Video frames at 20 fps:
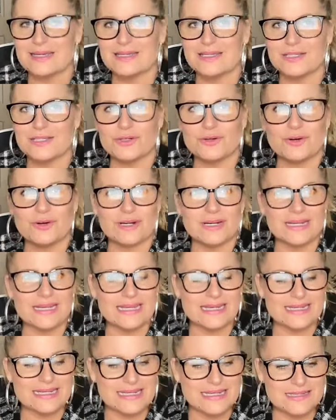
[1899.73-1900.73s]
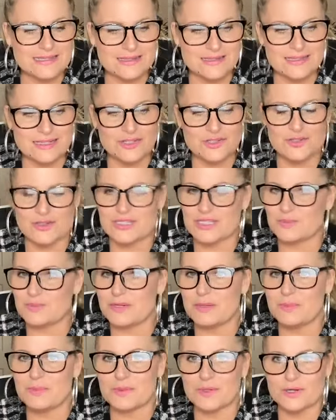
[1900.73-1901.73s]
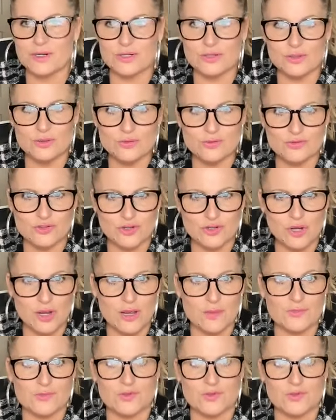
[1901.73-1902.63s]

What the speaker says: You're going to get cancellations. People are going to lose jobs.